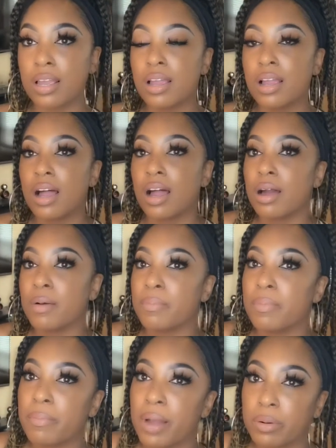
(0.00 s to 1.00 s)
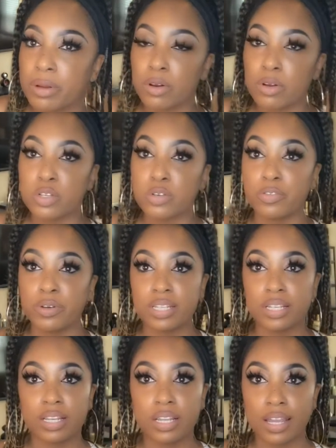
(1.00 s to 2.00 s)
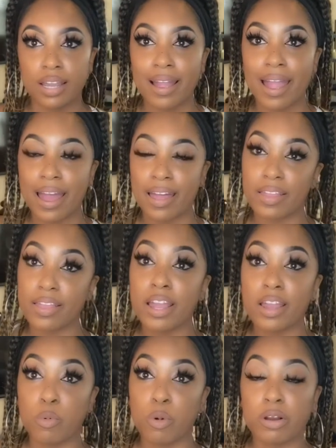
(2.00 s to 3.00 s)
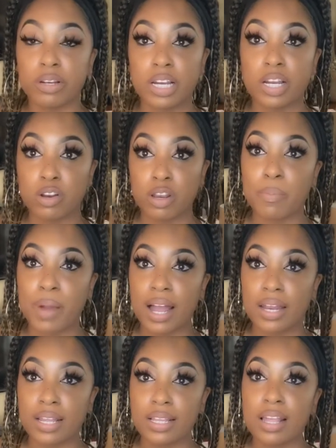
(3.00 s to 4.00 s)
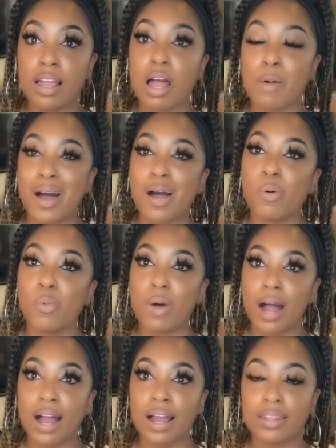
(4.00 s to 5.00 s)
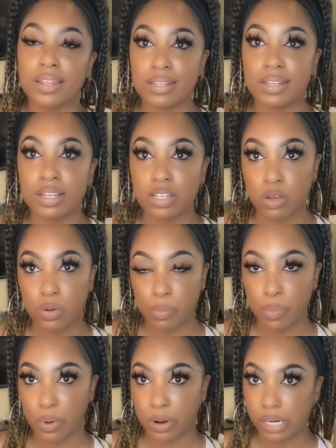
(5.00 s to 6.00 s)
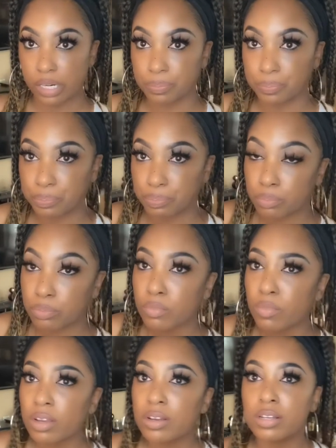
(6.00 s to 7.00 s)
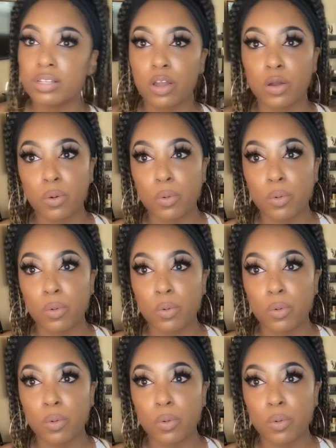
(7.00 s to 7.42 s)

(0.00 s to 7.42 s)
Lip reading: my girls who've recently had work done on their bodies, about why this is so important. So,